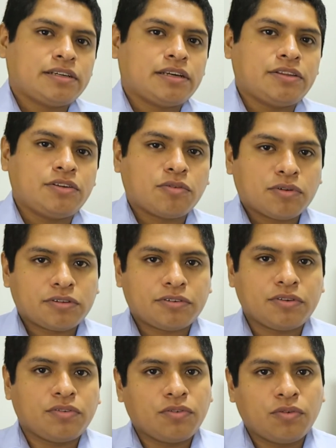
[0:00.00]
and you're
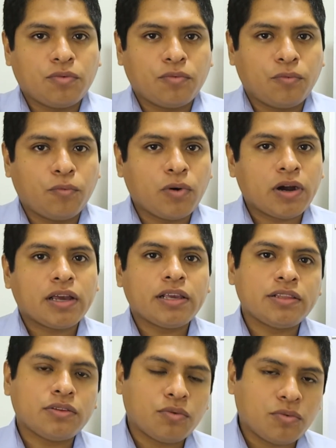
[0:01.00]
wondering, why
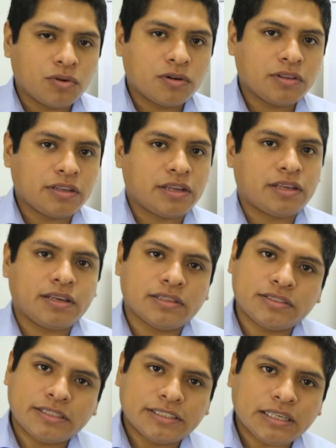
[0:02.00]
in the world did I
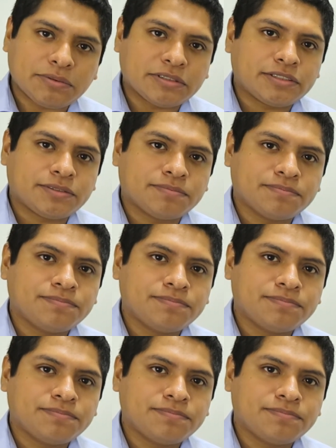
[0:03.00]
get 670?